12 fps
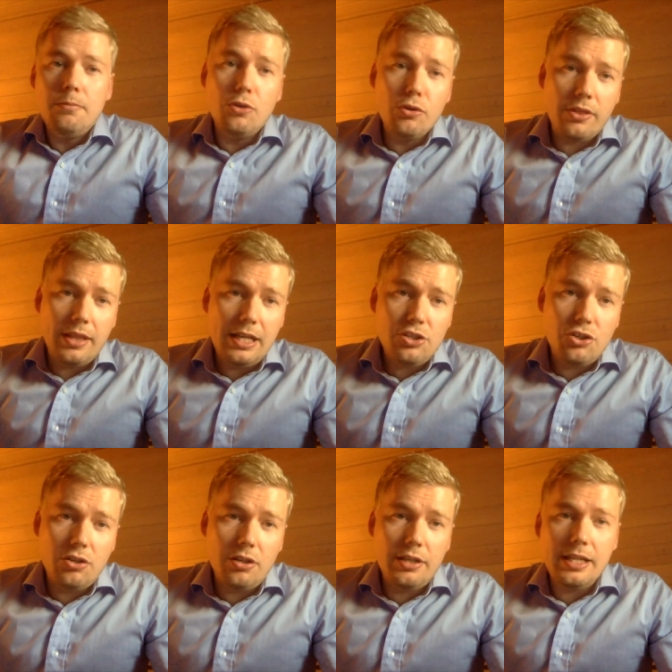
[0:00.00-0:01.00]
both
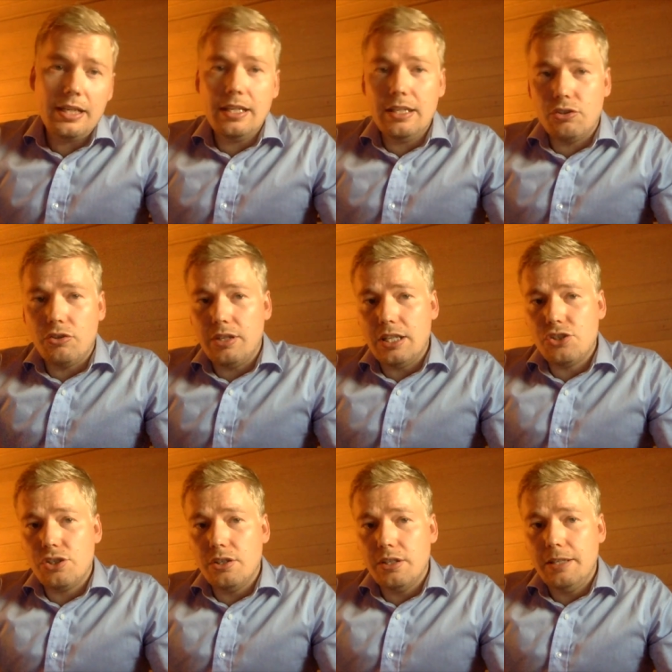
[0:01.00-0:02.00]
nationally and
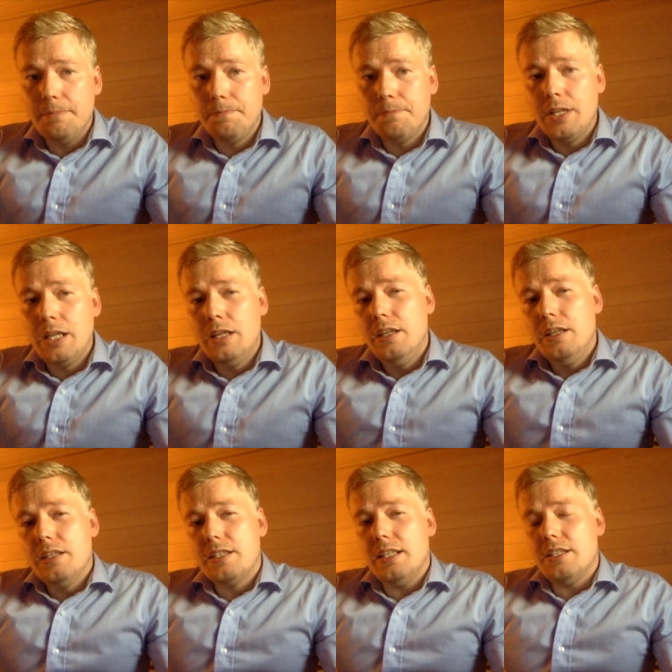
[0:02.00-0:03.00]
internationally.
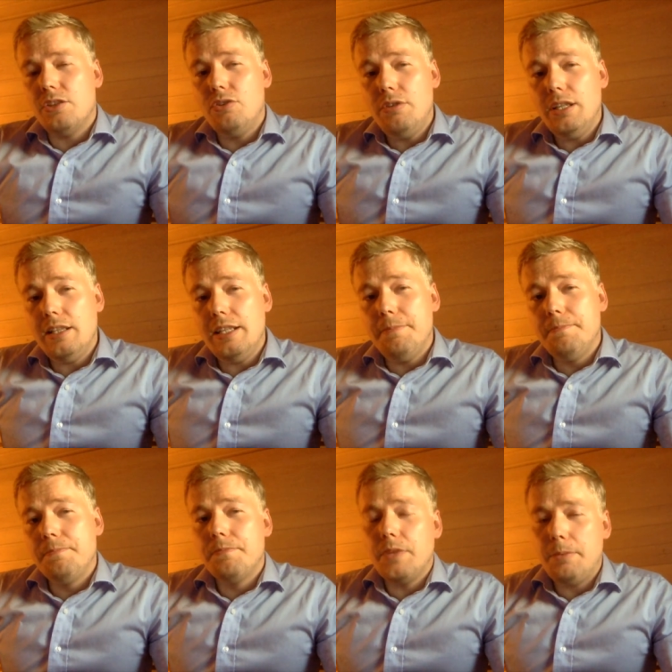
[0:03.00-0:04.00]
Since currently
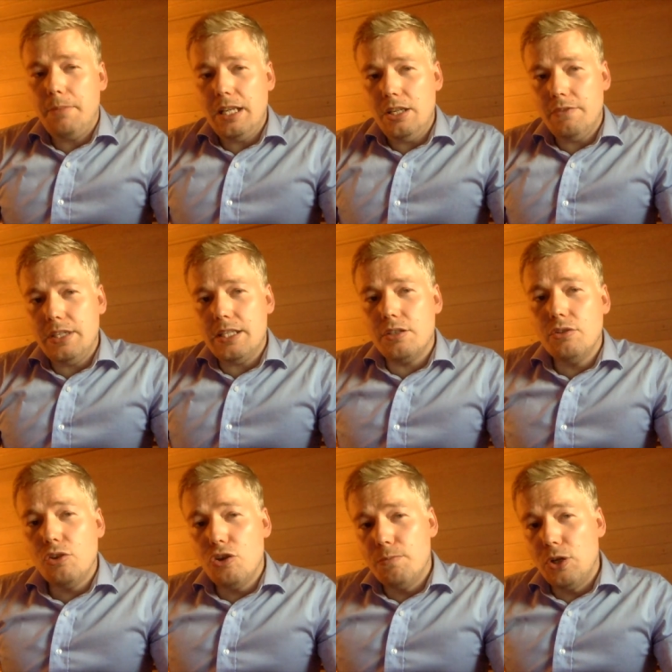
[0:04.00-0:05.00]
many of these
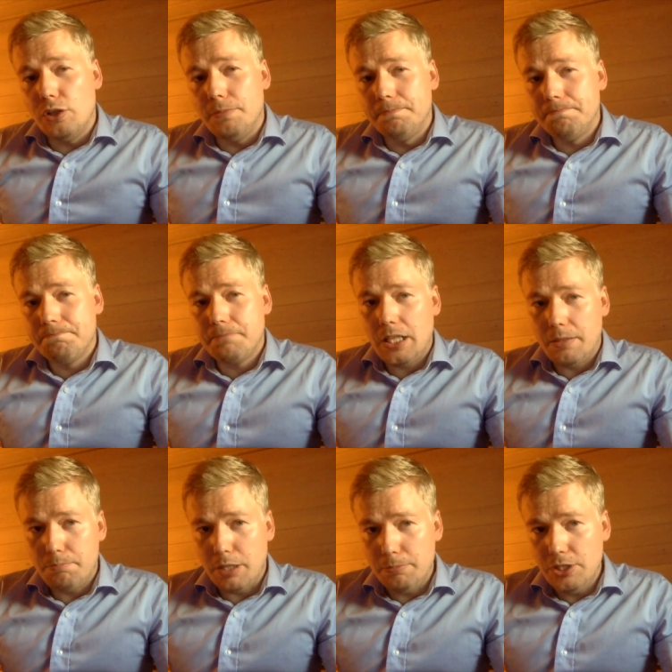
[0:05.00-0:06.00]
global
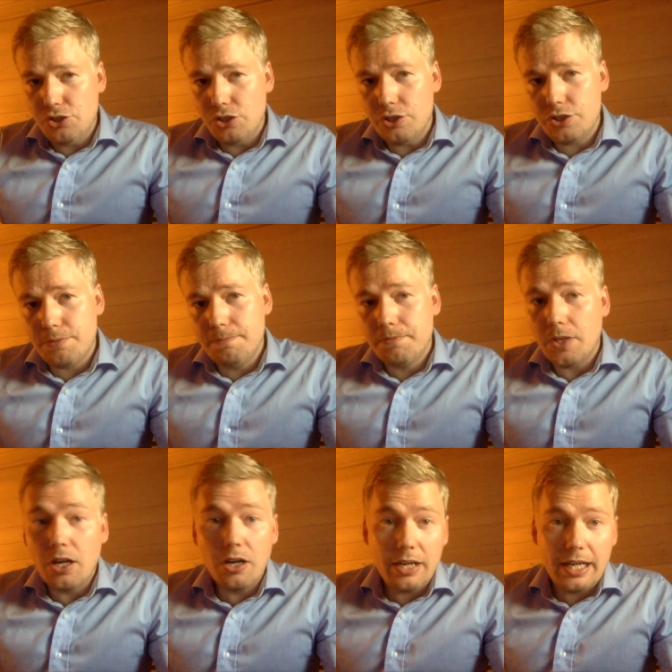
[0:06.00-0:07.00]
publishers
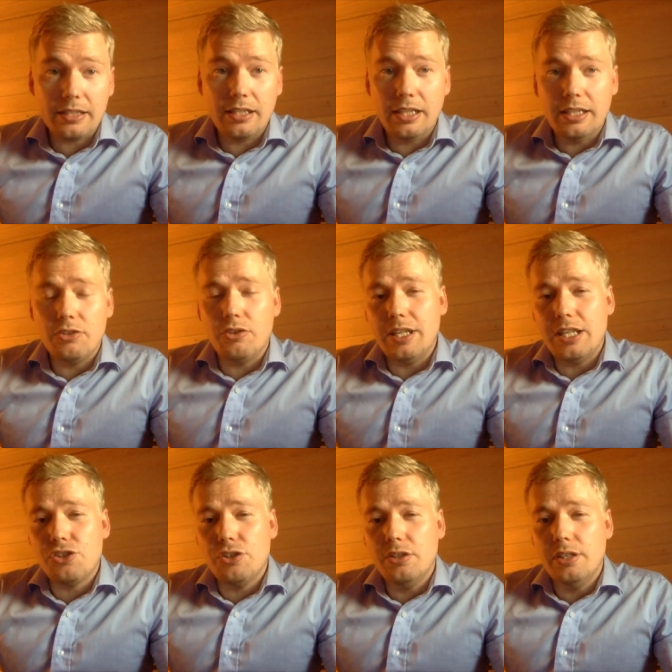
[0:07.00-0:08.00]
are acting
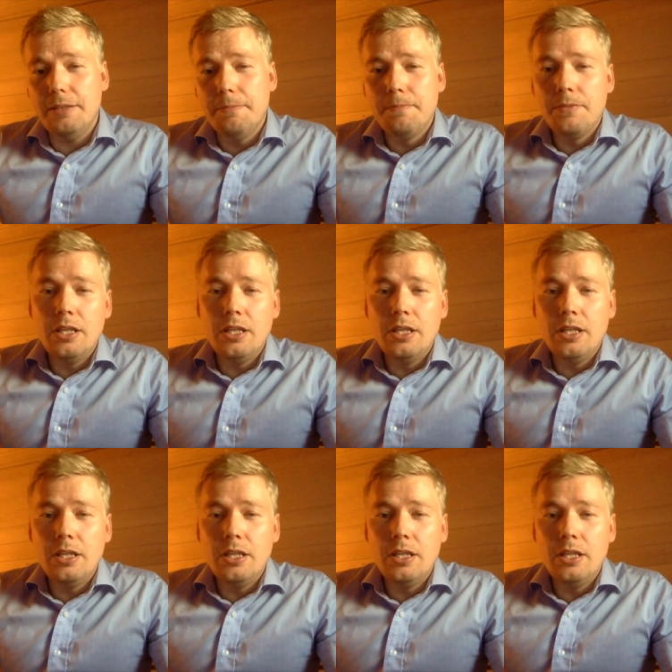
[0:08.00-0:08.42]
internationally,